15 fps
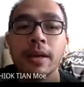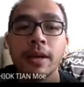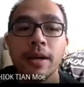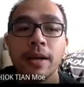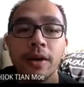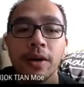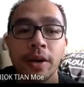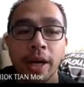
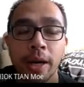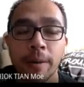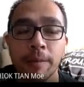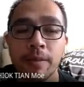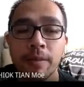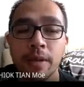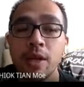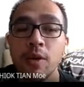okay,
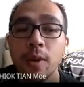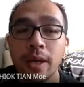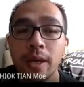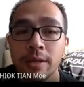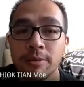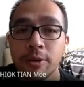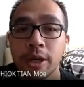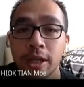T1
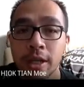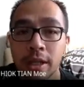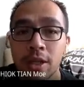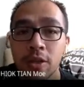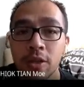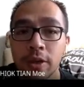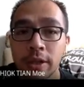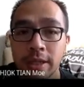is more than
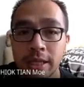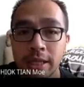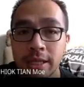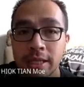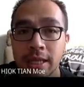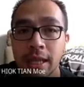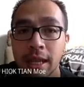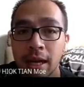T2 is
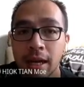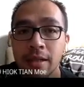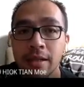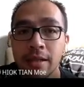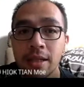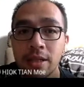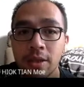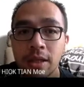easy lah.
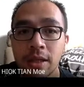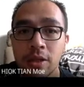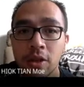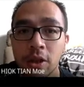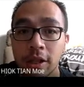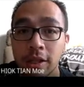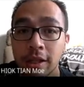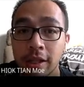This one is
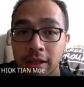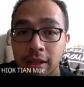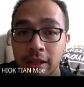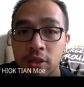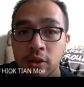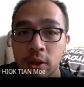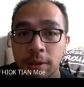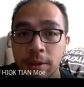hotter than
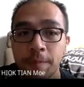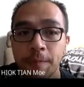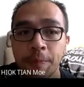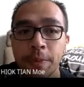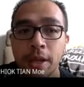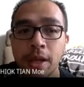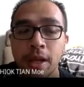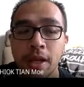this one.
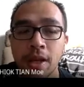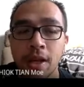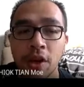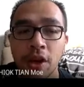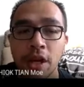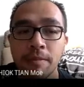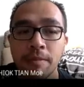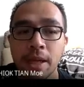
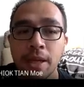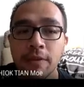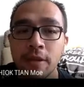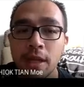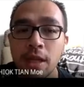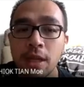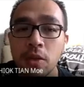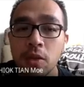Okay, but if
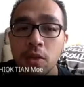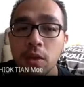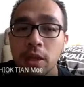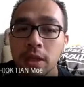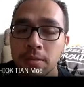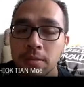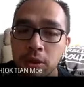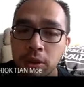T2
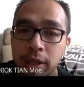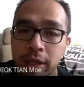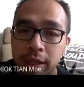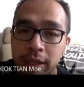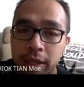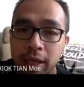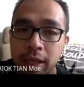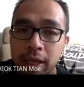is more than
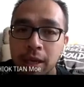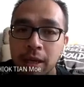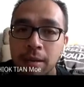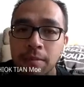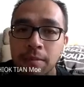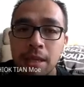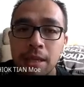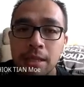T,
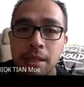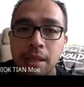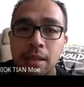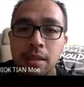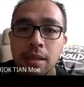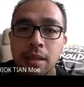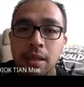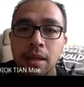means
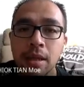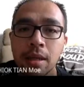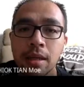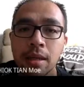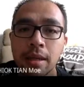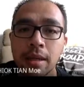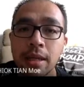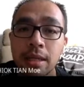
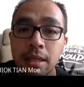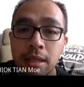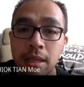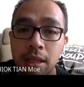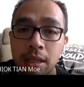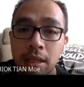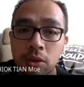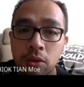this
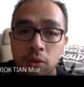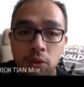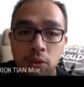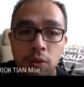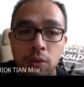T2,